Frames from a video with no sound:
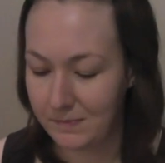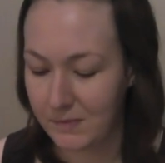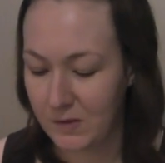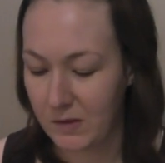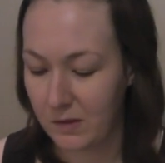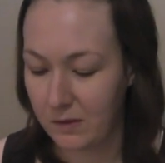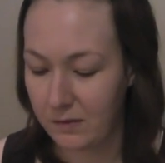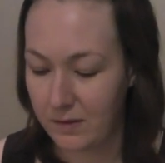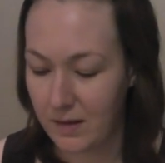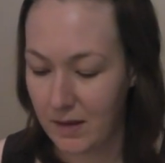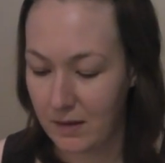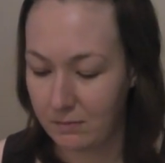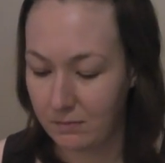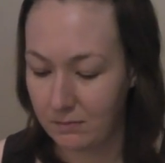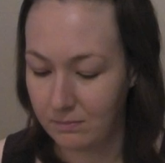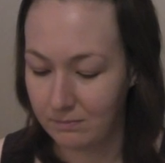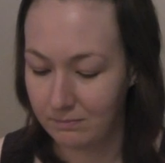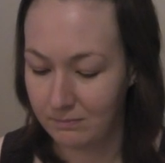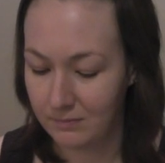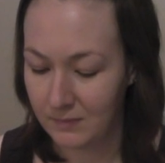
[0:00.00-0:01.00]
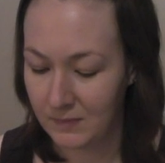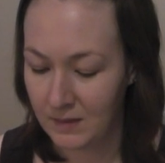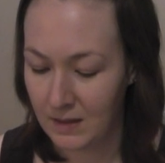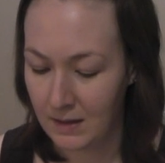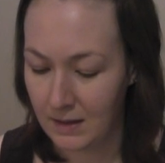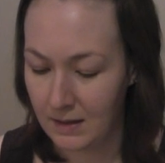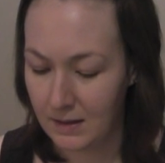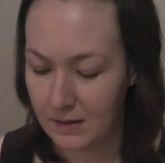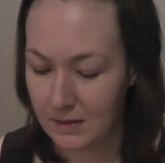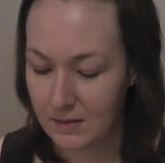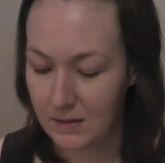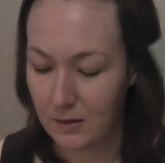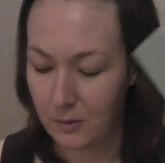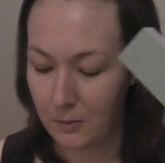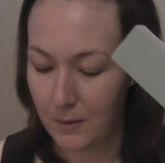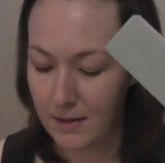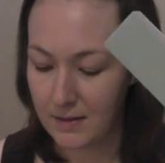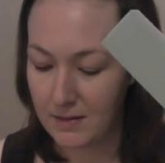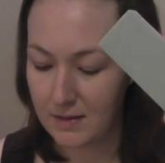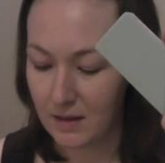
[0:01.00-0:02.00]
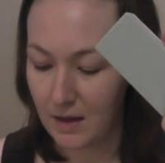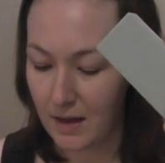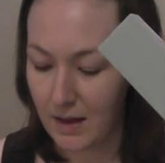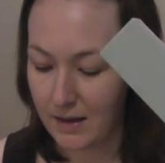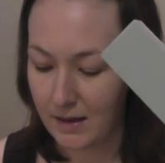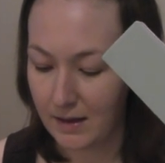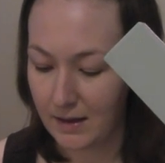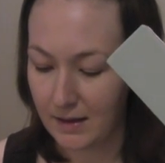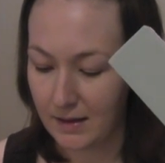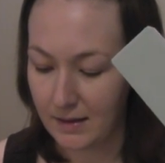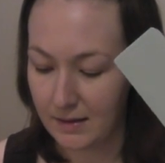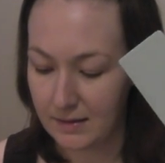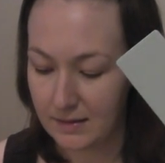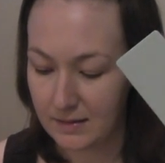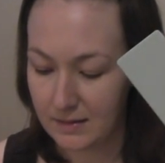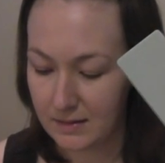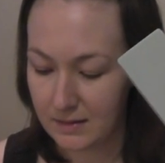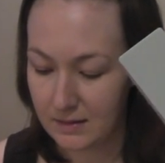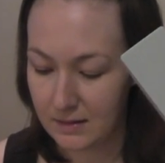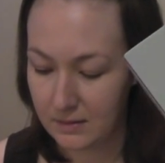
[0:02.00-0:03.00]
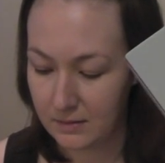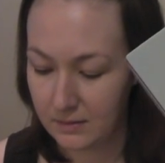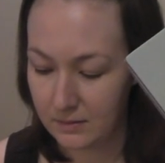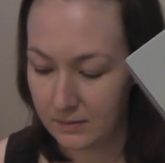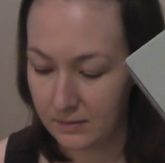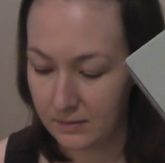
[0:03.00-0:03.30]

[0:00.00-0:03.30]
sort of thing. So one side is